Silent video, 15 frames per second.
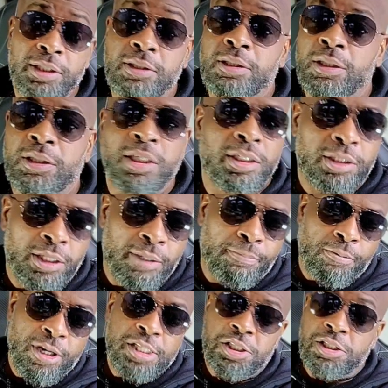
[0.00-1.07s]
the
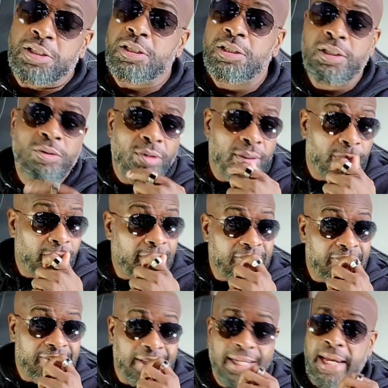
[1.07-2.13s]
precious illegal
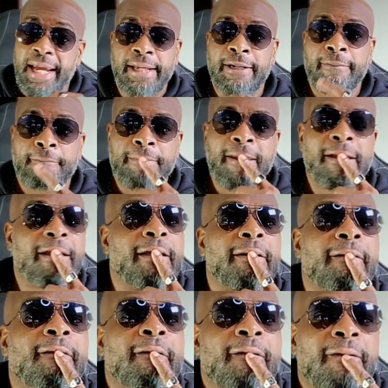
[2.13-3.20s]
immigrants, they had it. They had
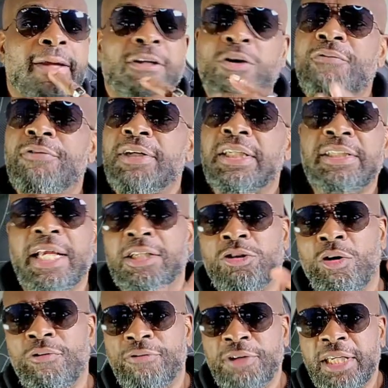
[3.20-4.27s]
it. Yeah, don't forget that.
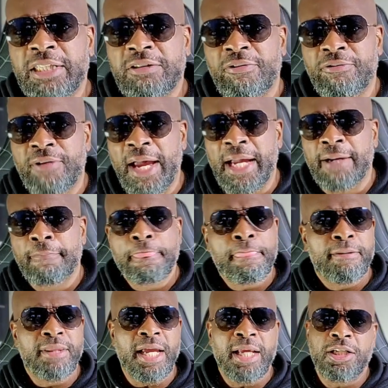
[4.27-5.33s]
Don't forget the fact
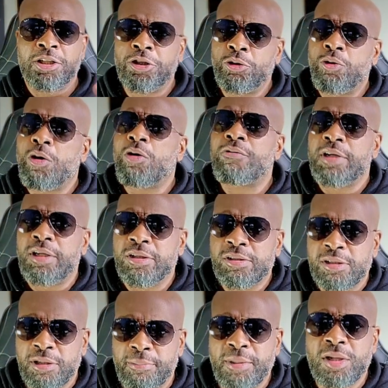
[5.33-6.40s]
that you over here
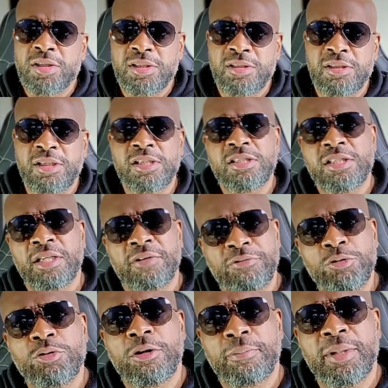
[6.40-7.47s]
as an American citizen, if
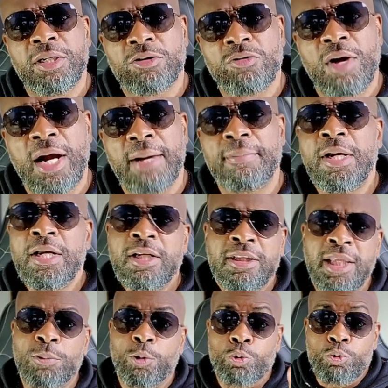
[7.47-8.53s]
you commit a crime,
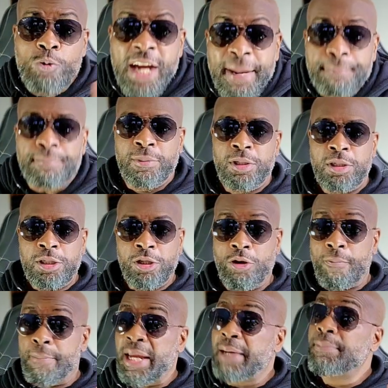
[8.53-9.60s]
they will rip your
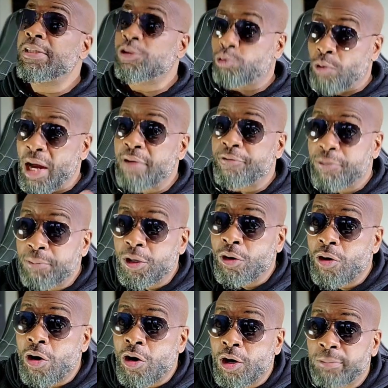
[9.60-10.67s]
babies right from
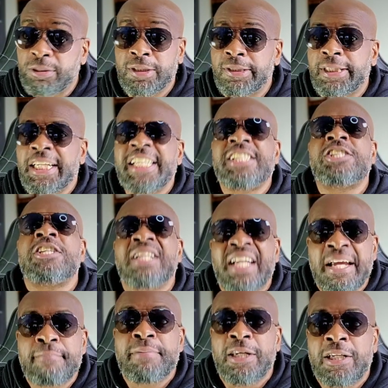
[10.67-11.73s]
your arms and say you shouldn't have
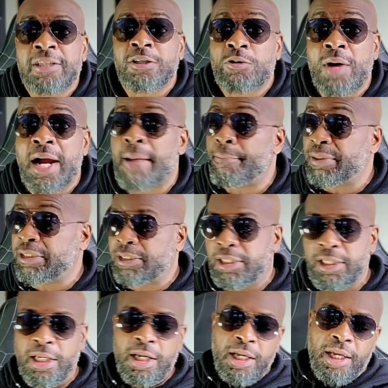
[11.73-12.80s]
committed the crime. But see,
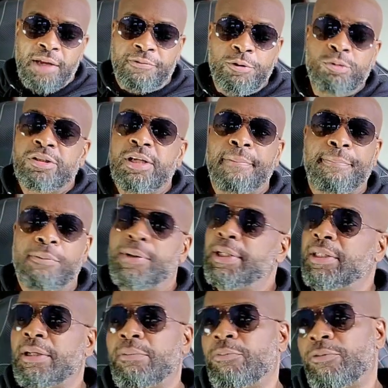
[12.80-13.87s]
if you separate
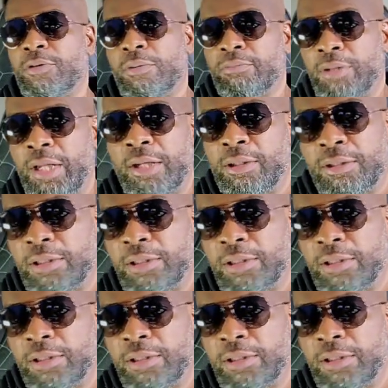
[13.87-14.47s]
them from their